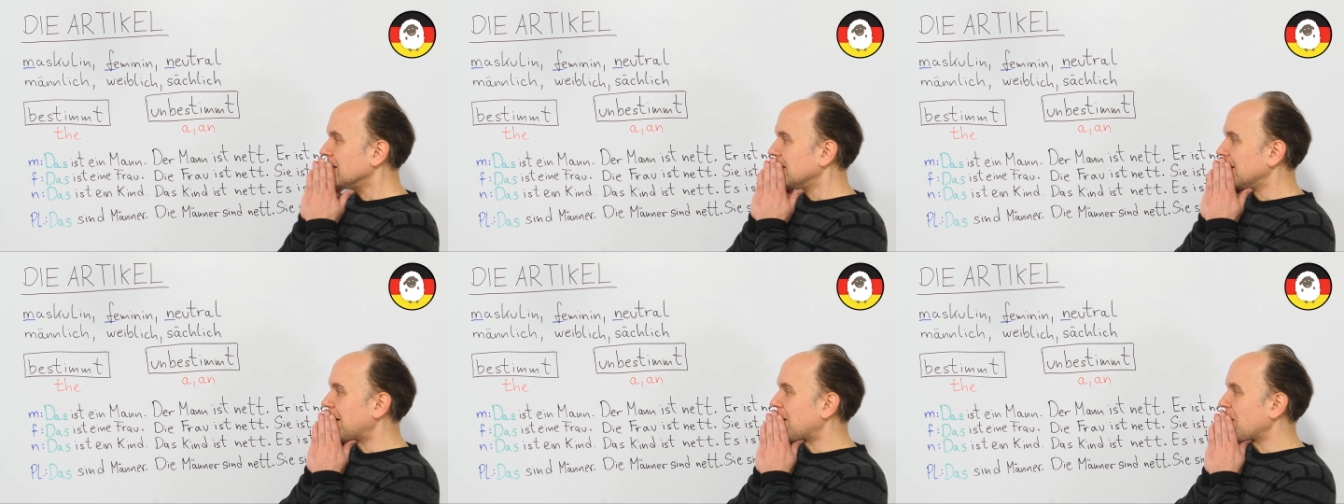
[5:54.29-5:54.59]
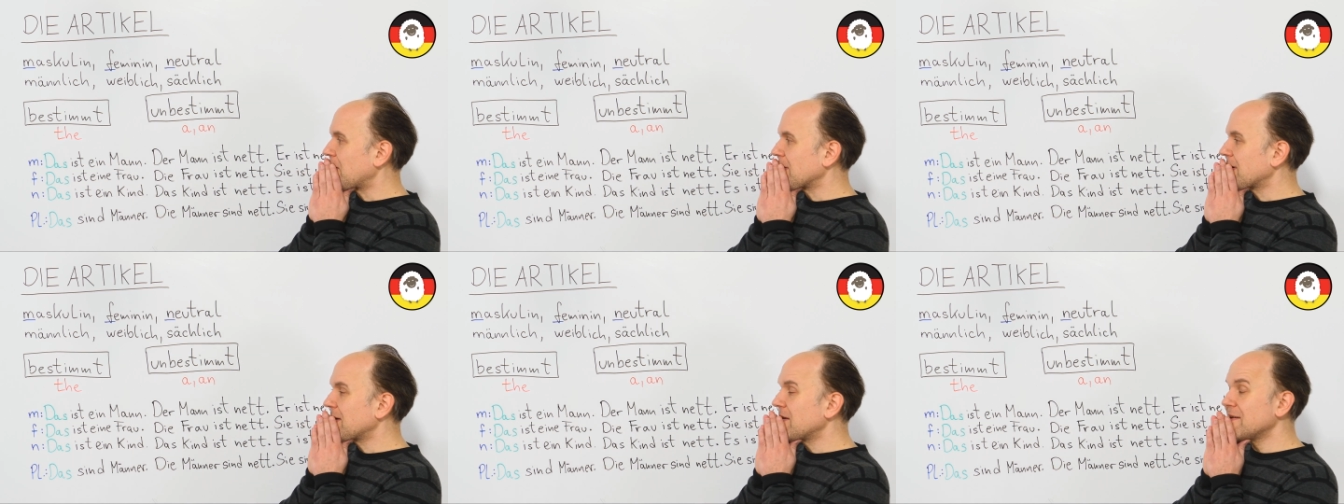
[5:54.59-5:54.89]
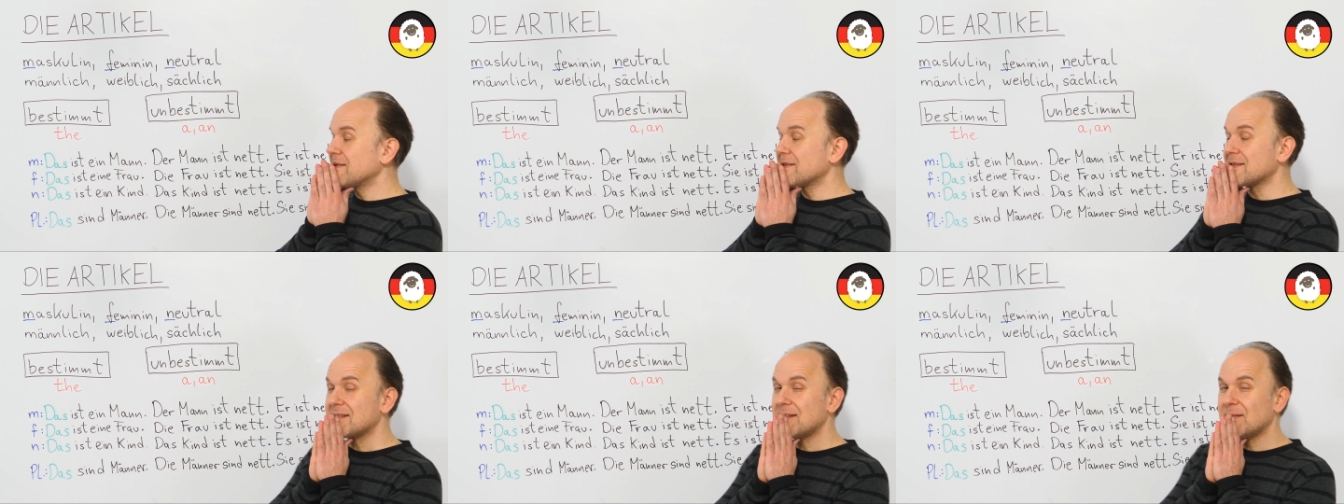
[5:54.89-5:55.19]
Now,
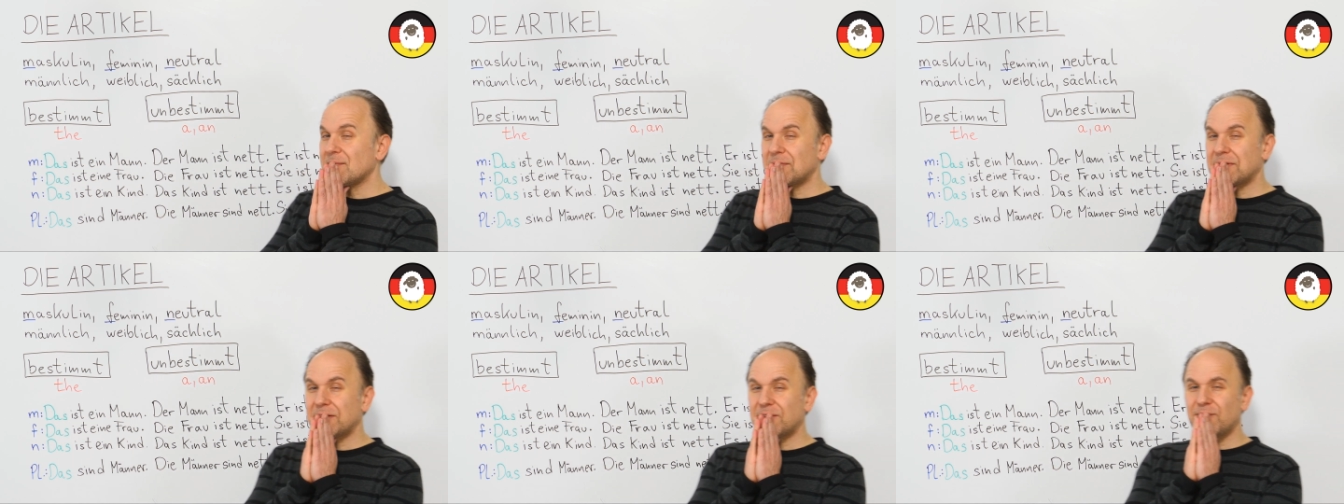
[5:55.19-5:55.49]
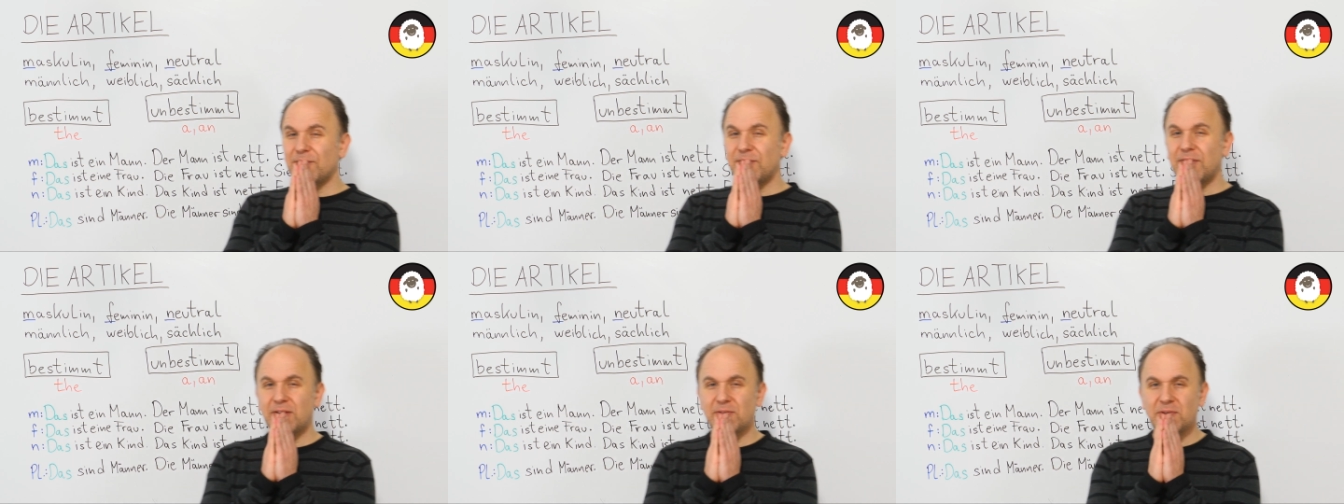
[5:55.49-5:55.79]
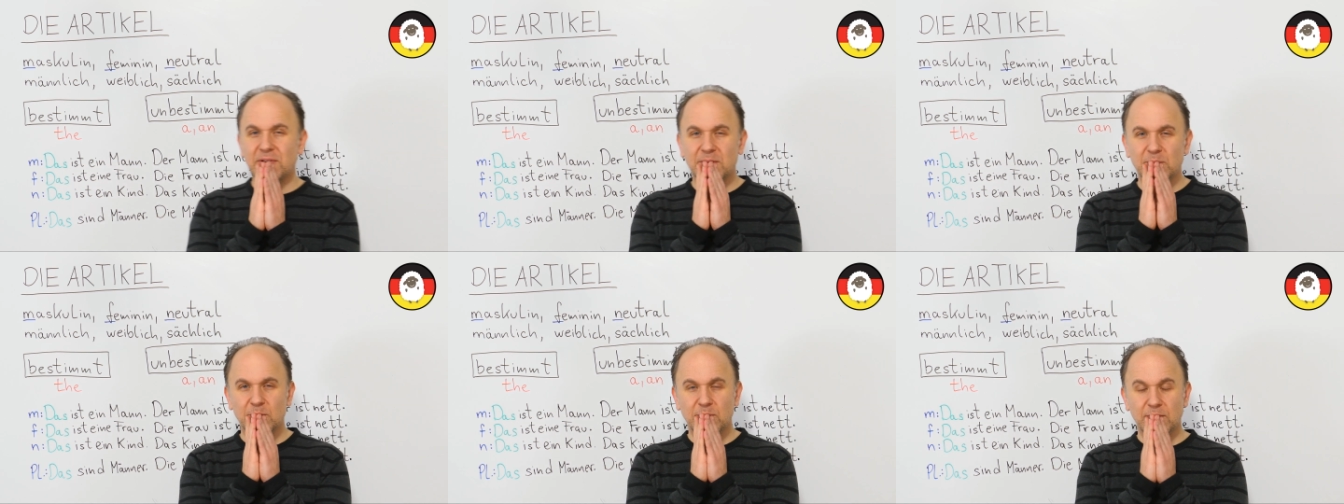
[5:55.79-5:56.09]
here's something
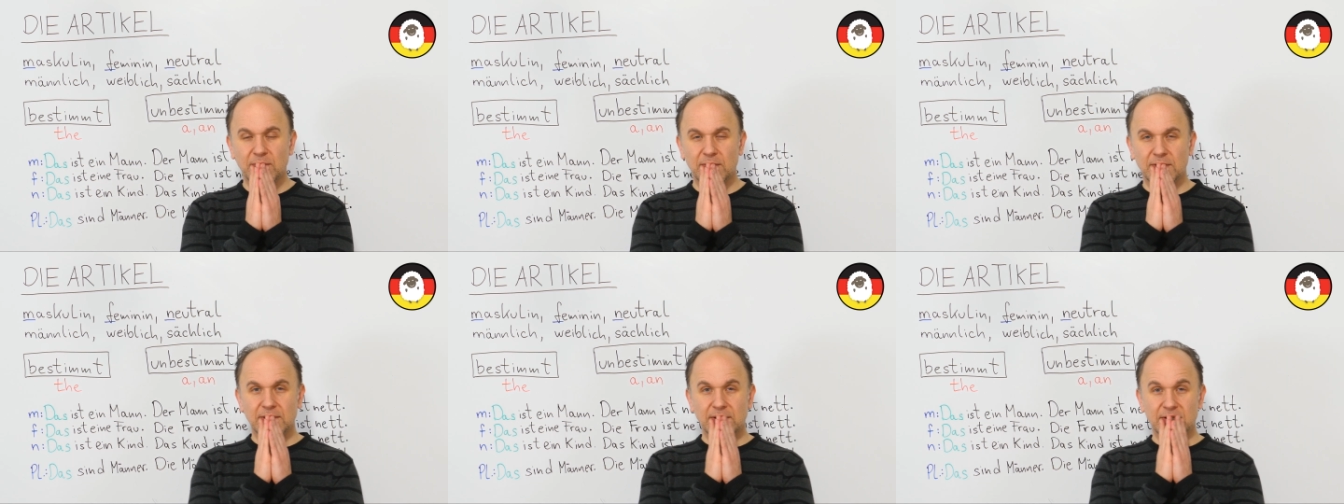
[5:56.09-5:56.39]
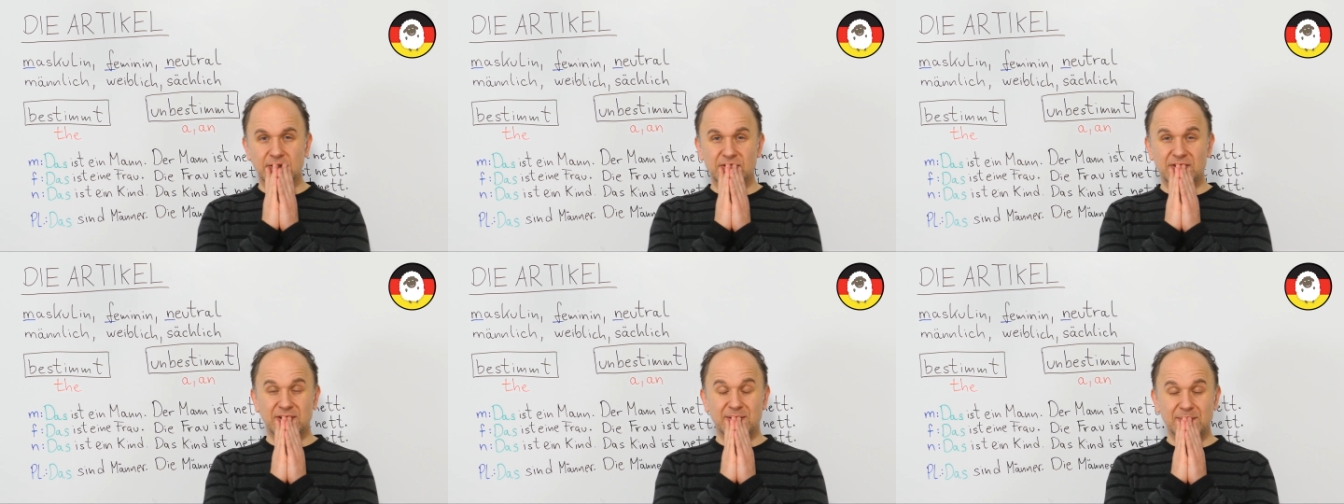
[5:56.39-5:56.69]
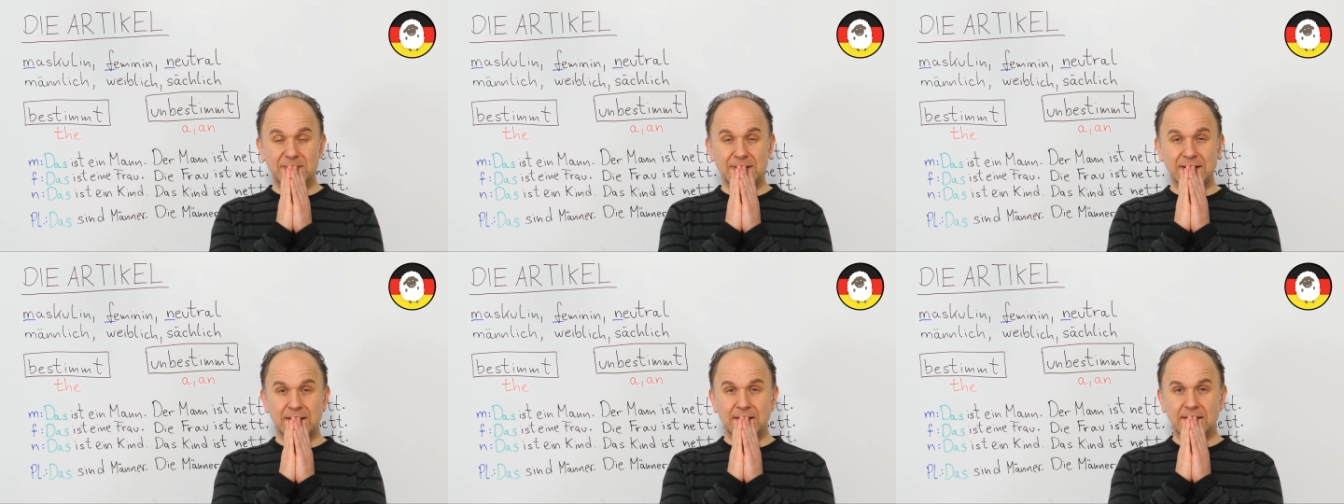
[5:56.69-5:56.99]
very important in
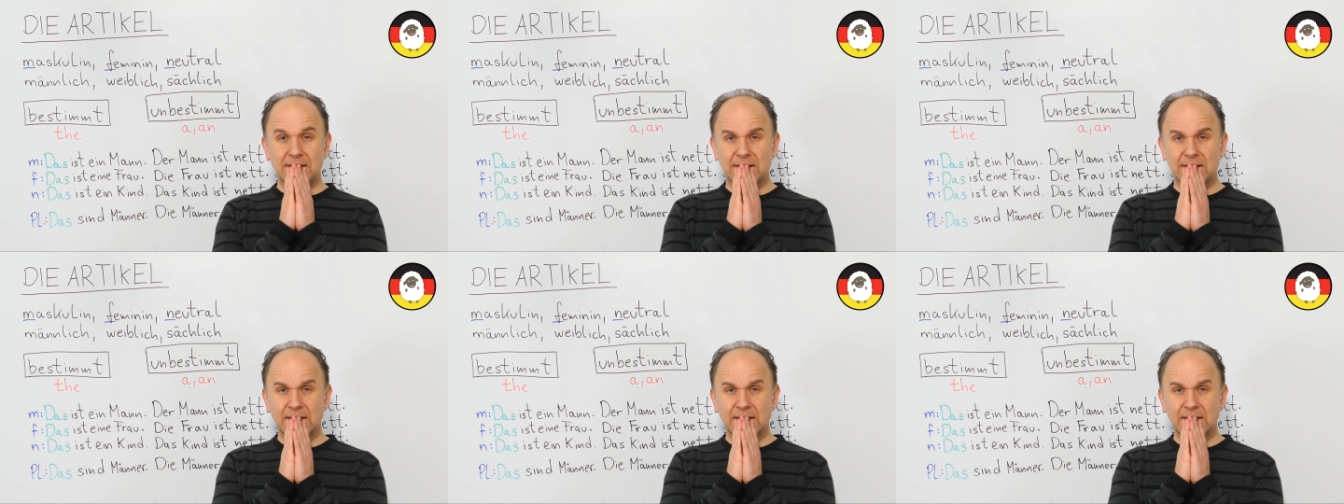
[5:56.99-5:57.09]
German.